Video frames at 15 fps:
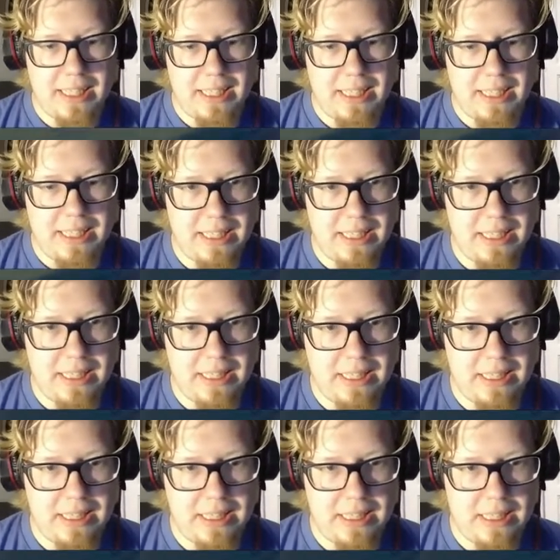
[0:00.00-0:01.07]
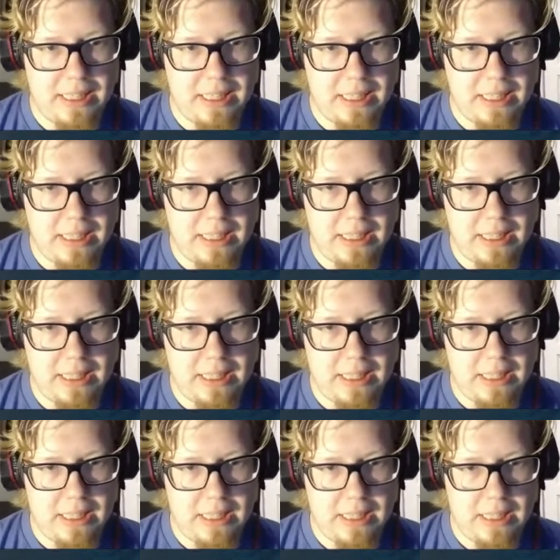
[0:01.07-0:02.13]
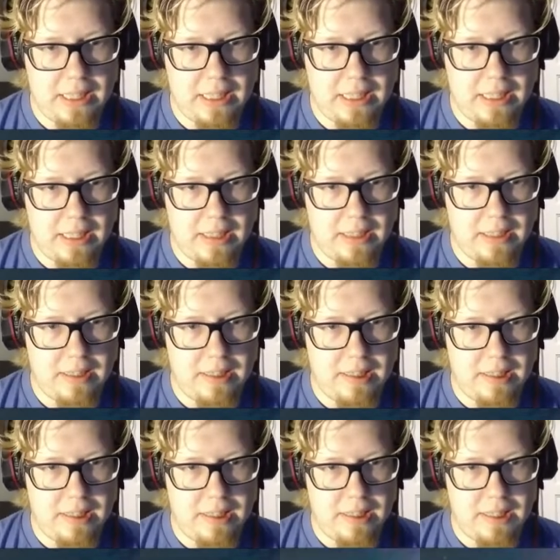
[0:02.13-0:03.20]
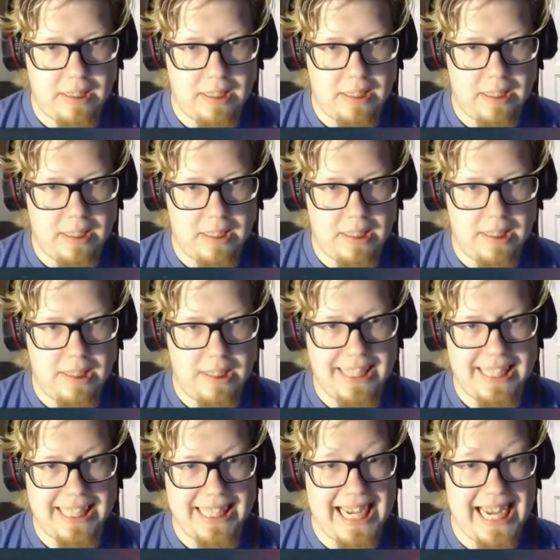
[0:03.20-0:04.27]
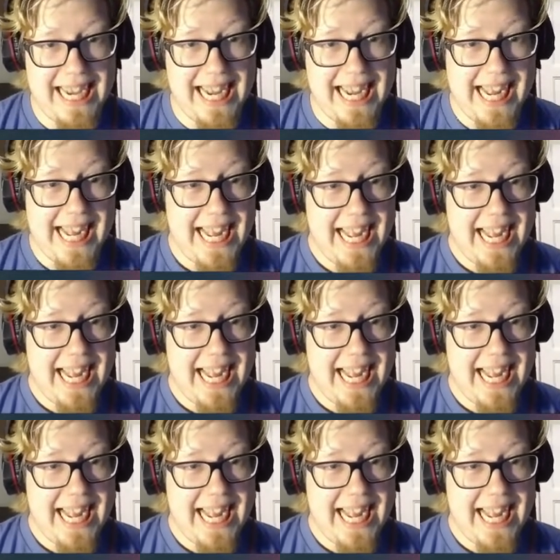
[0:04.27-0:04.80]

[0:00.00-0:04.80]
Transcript: (no one is talking)